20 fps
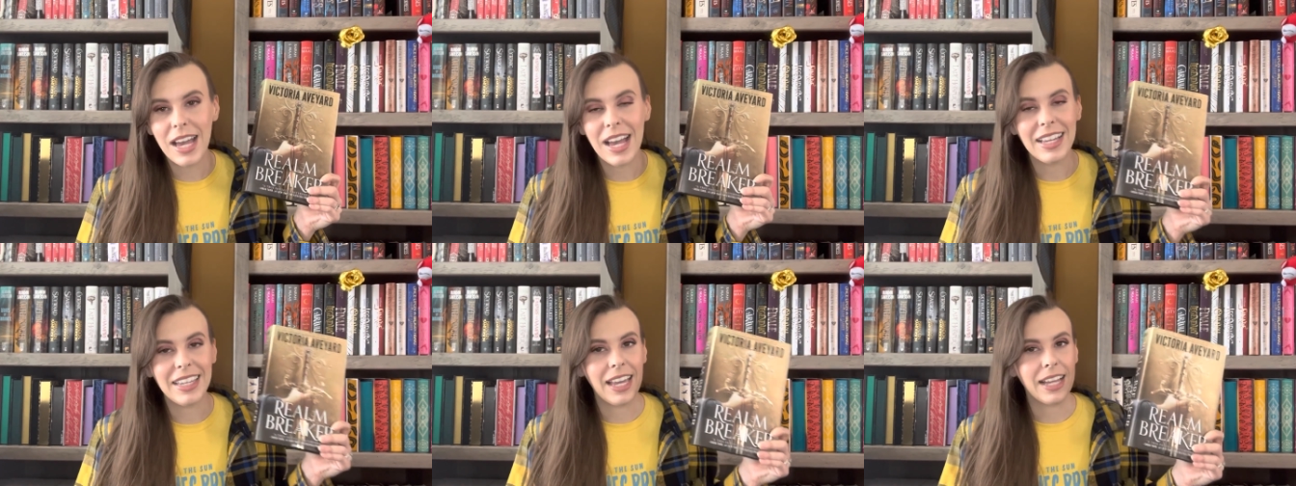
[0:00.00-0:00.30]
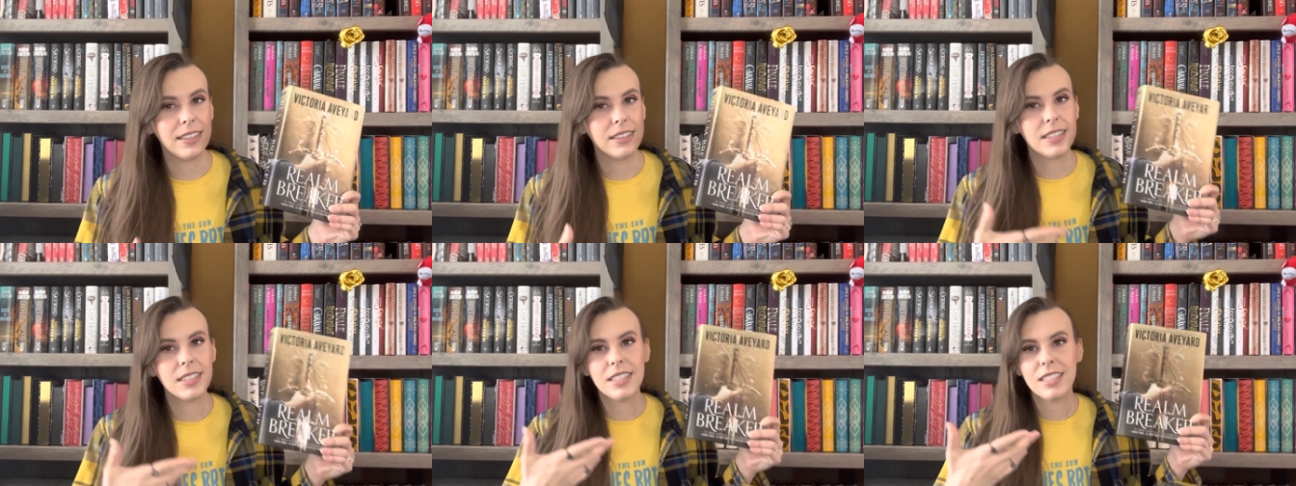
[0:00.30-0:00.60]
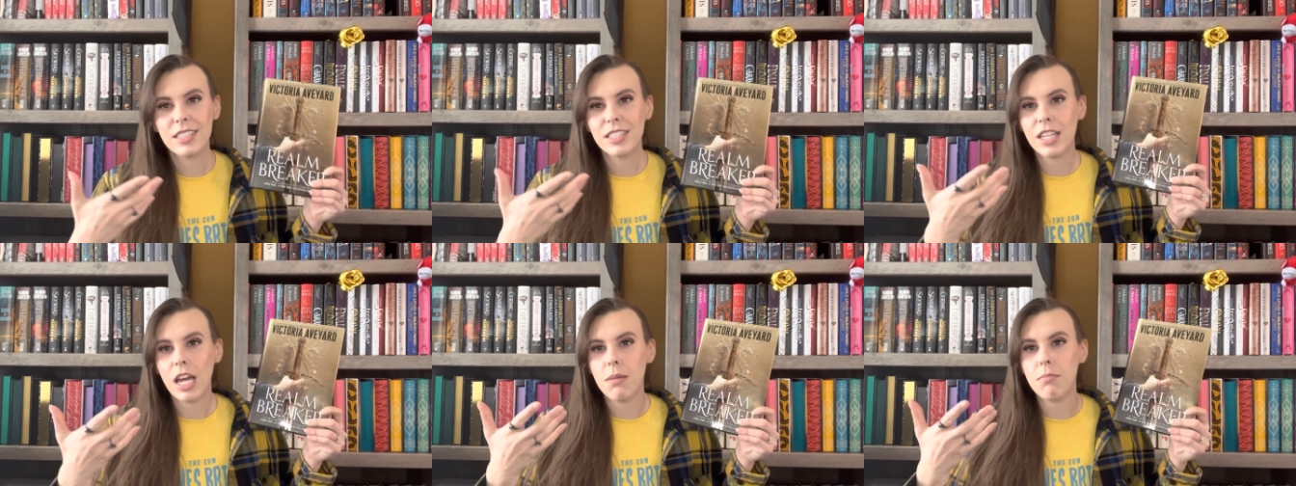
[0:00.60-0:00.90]
against
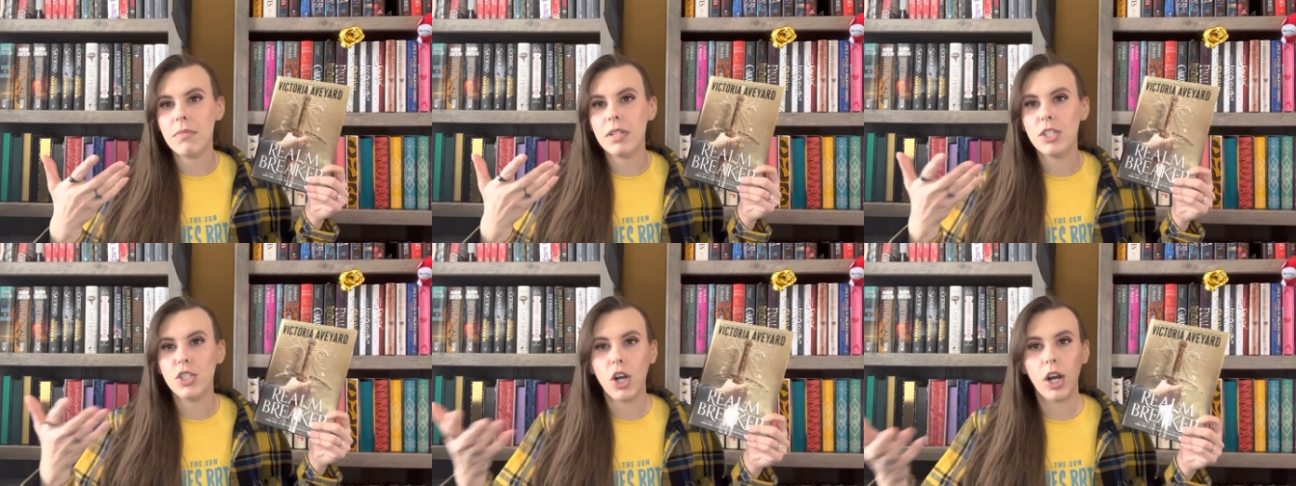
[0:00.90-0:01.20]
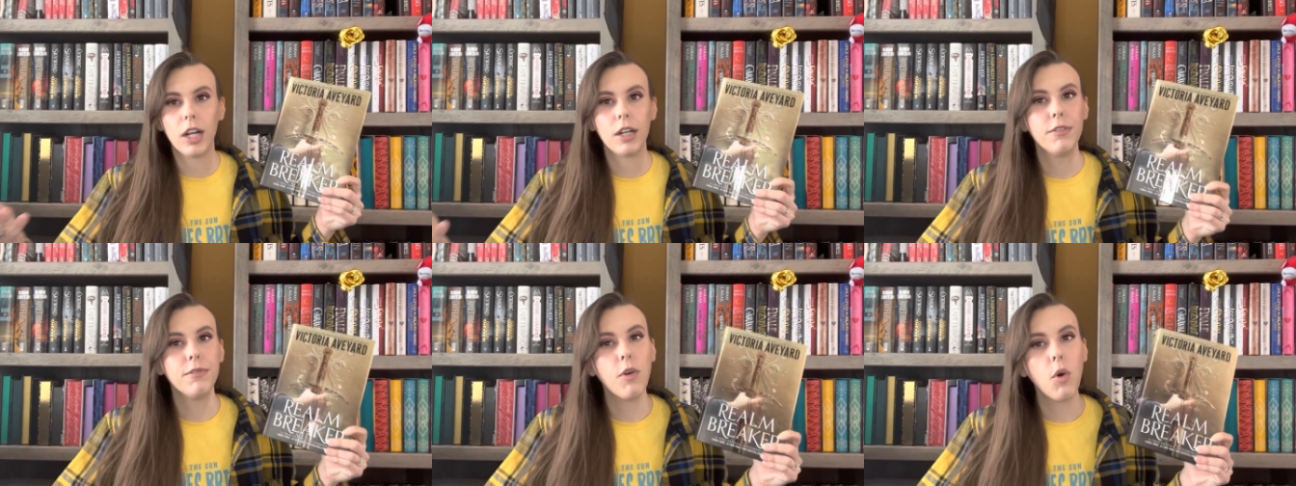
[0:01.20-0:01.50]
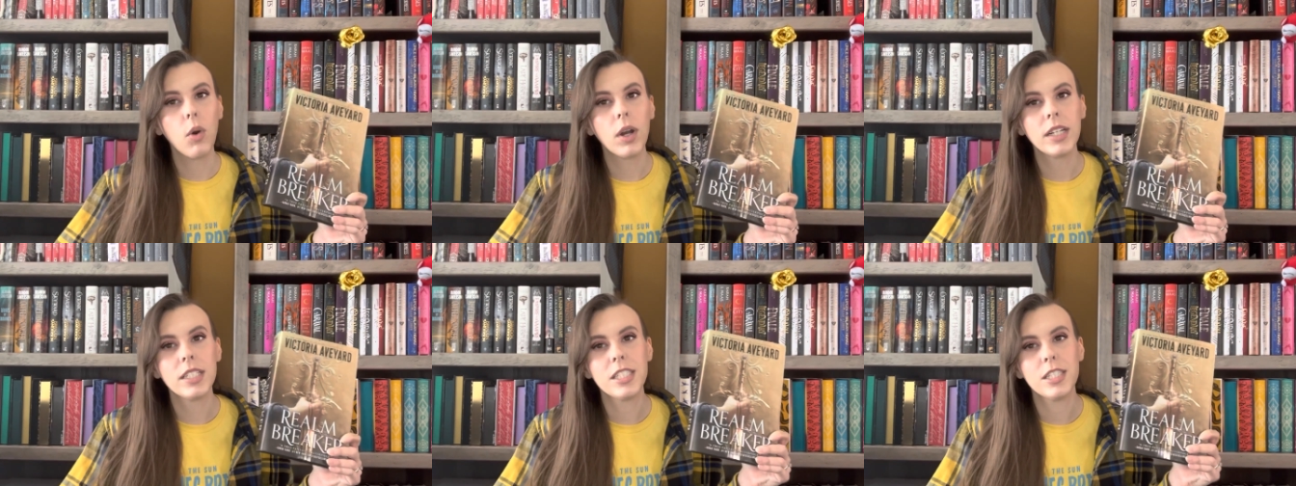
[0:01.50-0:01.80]
some dark
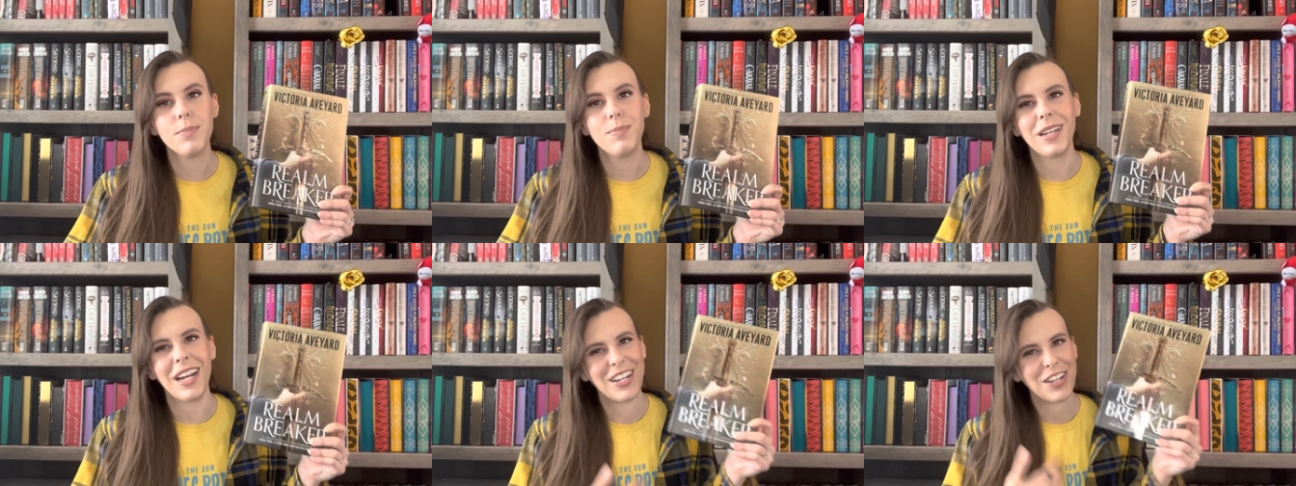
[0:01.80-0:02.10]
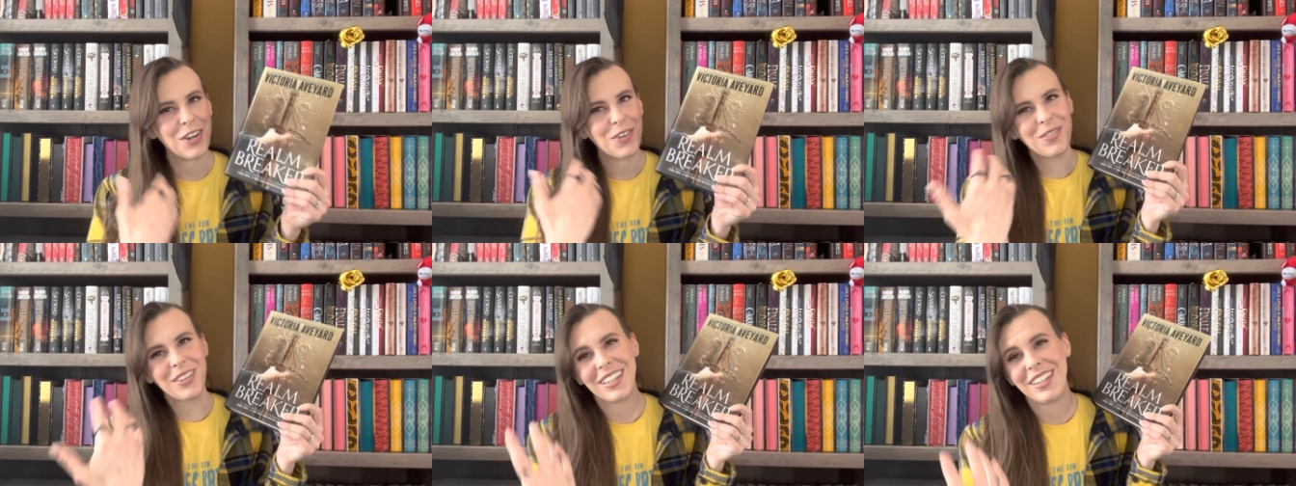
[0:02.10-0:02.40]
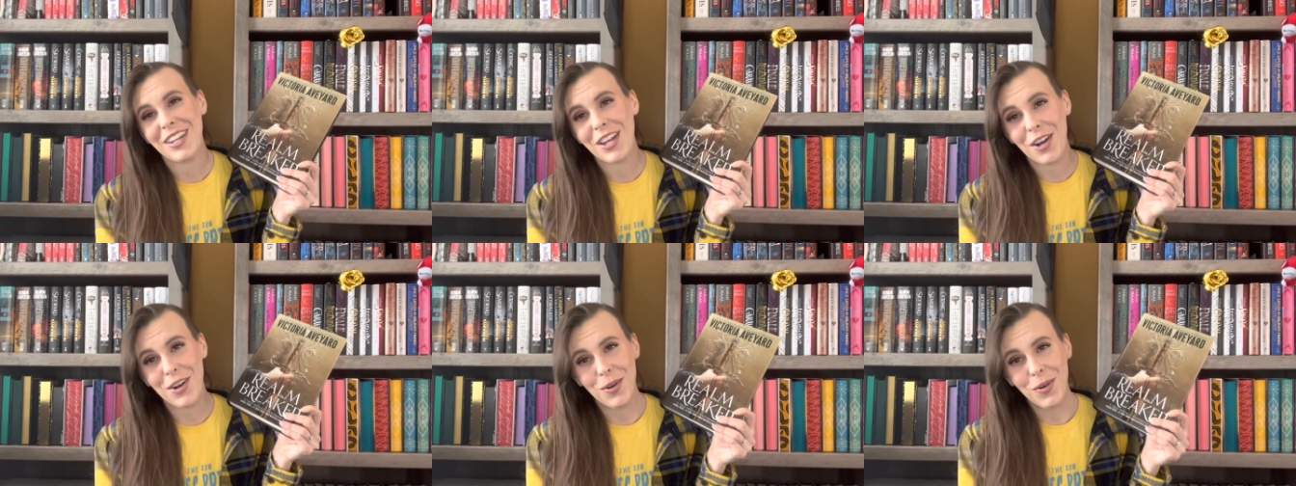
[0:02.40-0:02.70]
force, but I don't really
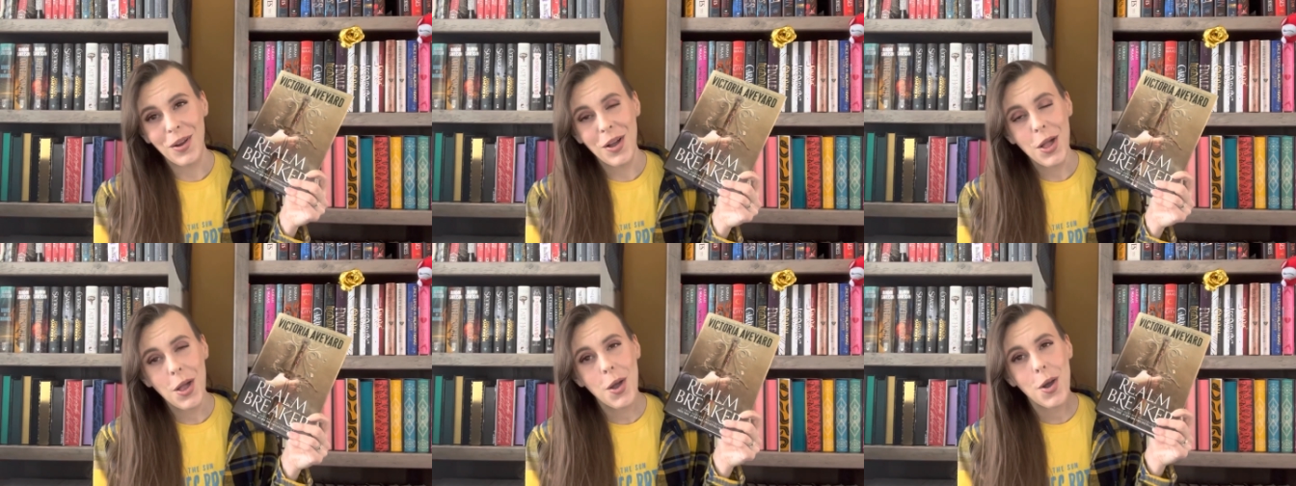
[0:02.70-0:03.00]
know